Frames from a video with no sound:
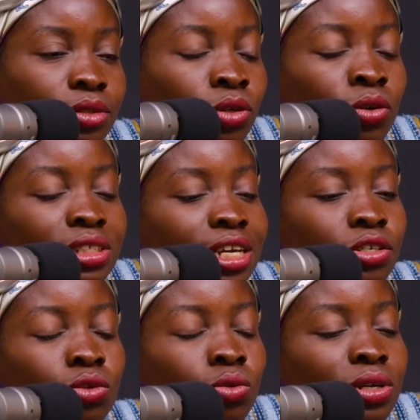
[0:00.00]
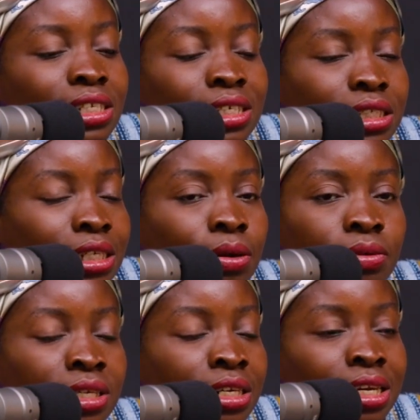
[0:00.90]
Don't just do the church
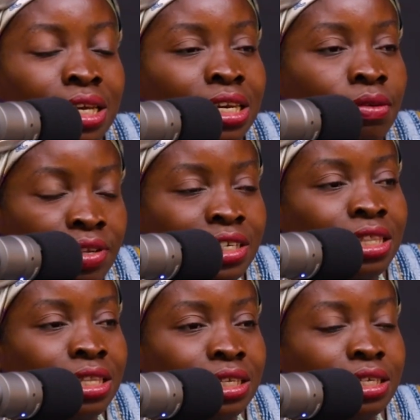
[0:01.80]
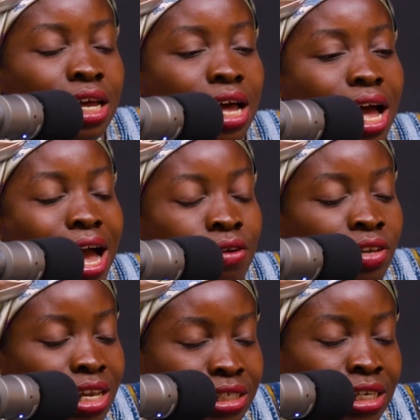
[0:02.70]
counseling and then leave it at that. After
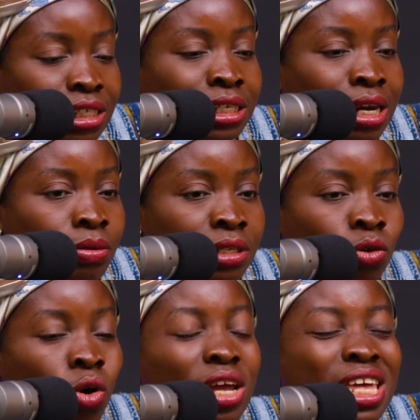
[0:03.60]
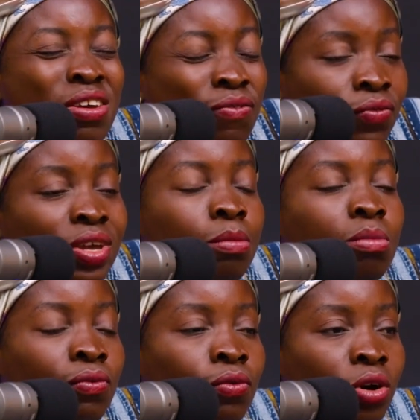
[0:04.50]
the church counseling, or even
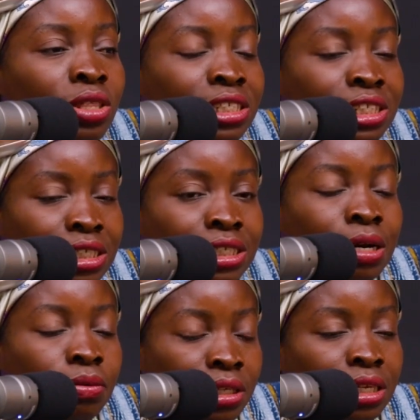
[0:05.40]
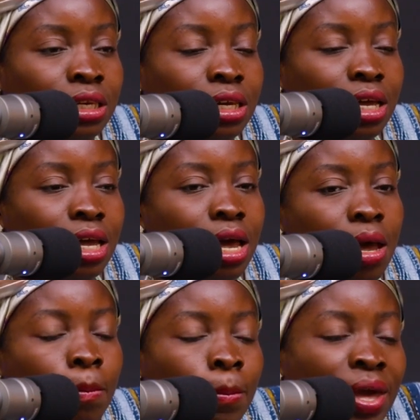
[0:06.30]
before the church counseling,
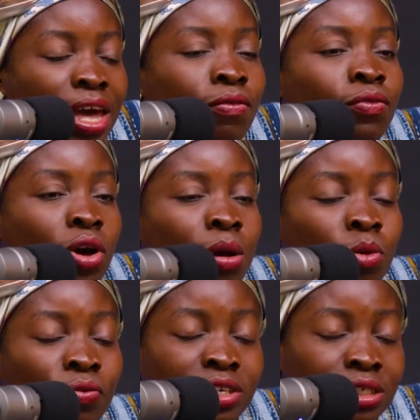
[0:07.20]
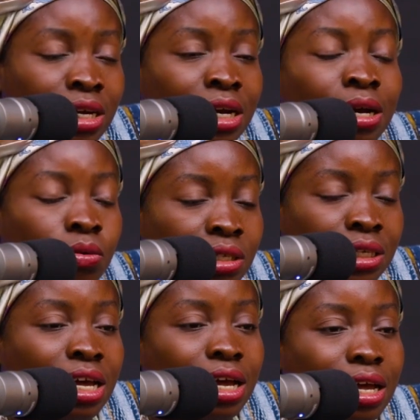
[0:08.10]
pay for a professional counselor.